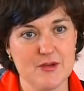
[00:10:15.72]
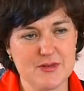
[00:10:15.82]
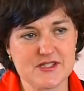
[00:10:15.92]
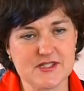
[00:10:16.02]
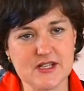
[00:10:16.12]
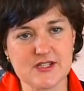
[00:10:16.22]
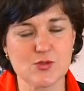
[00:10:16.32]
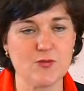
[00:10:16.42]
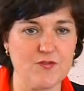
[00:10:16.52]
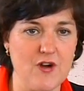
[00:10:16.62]
But
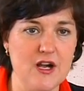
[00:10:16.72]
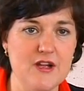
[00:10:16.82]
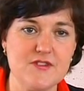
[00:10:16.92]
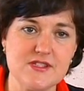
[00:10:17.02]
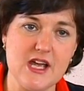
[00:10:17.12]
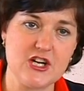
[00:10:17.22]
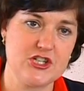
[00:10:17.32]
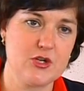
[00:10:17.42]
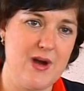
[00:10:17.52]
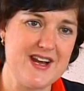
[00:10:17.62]
6 or 5 is
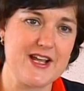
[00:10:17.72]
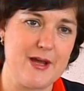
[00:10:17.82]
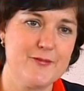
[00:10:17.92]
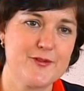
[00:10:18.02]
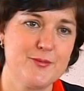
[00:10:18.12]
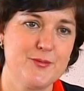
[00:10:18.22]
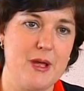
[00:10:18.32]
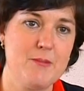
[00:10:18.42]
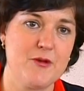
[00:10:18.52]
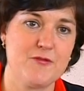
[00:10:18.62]
actually quite a comfortable
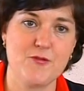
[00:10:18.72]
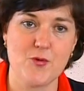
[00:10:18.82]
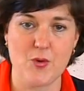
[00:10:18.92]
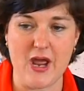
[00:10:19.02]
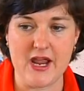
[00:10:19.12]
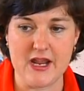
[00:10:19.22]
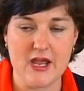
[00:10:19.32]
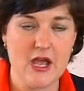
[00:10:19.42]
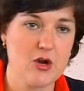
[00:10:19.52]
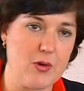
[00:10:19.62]
number for a
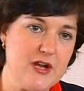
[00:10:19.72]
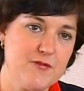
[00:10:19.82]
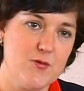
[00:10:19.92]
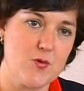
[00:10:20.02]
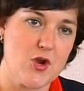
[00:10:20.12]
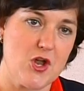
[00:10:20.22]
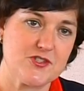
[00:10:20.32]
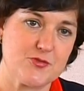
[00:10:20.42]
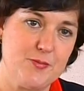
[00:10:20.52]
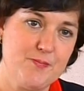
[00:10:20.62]
grade 4
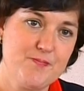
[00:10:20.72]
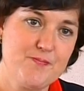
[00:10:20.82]
classroom.